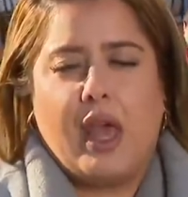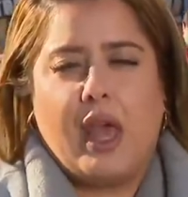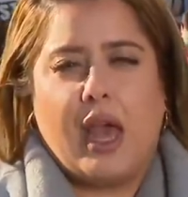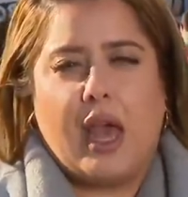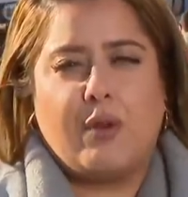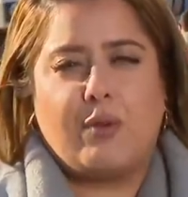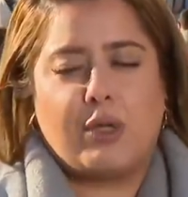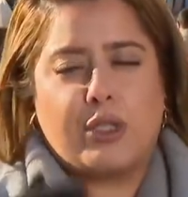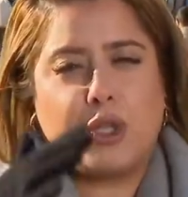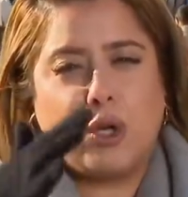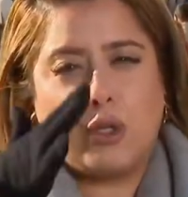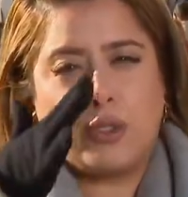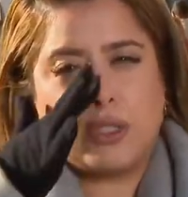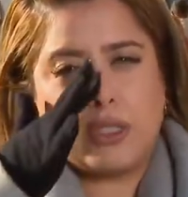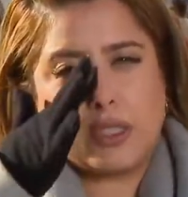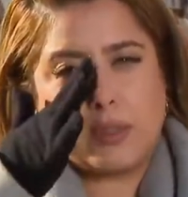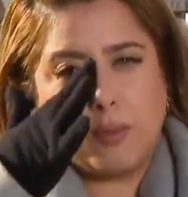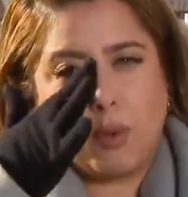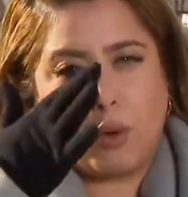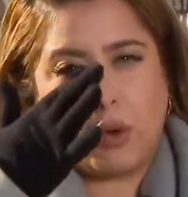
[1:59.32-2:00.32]
And we're told
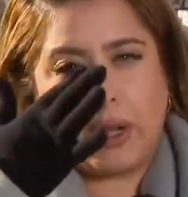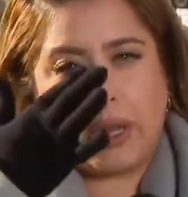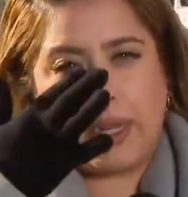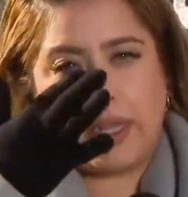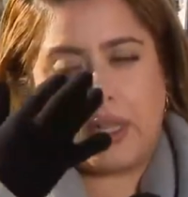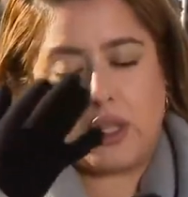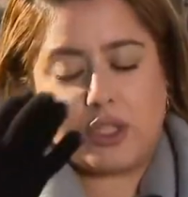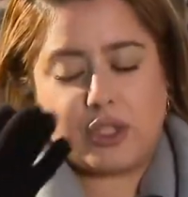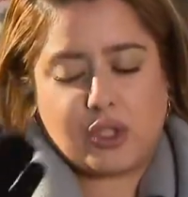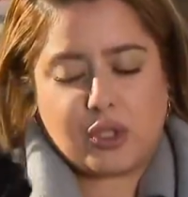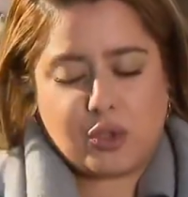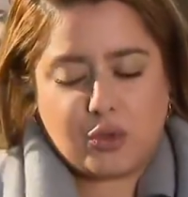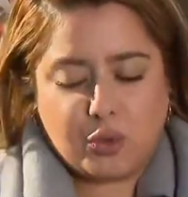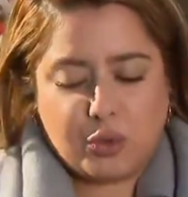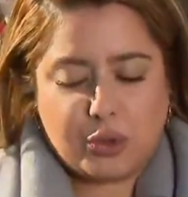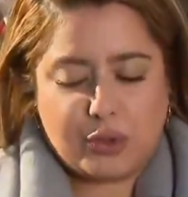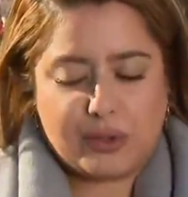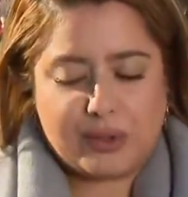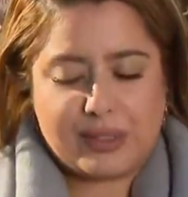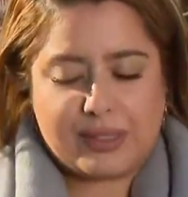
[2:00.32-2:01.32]
this morning the
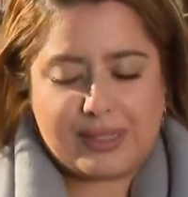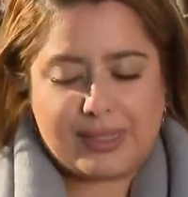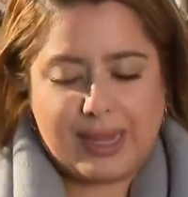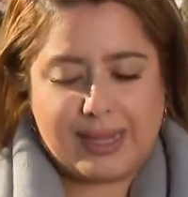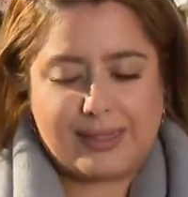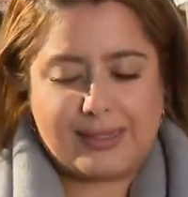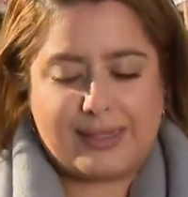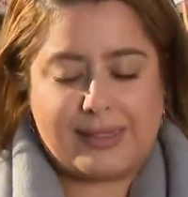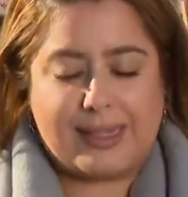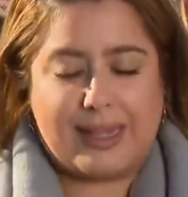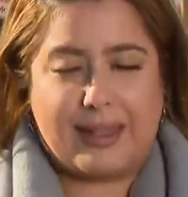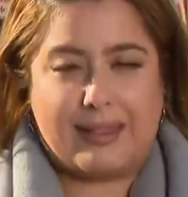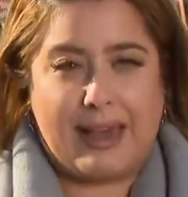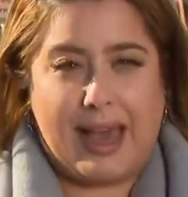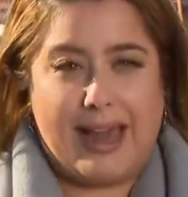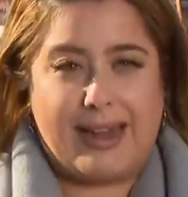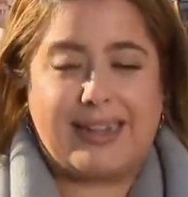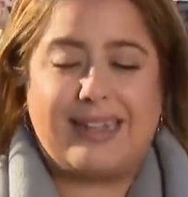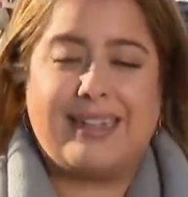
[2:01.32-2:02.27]
school says that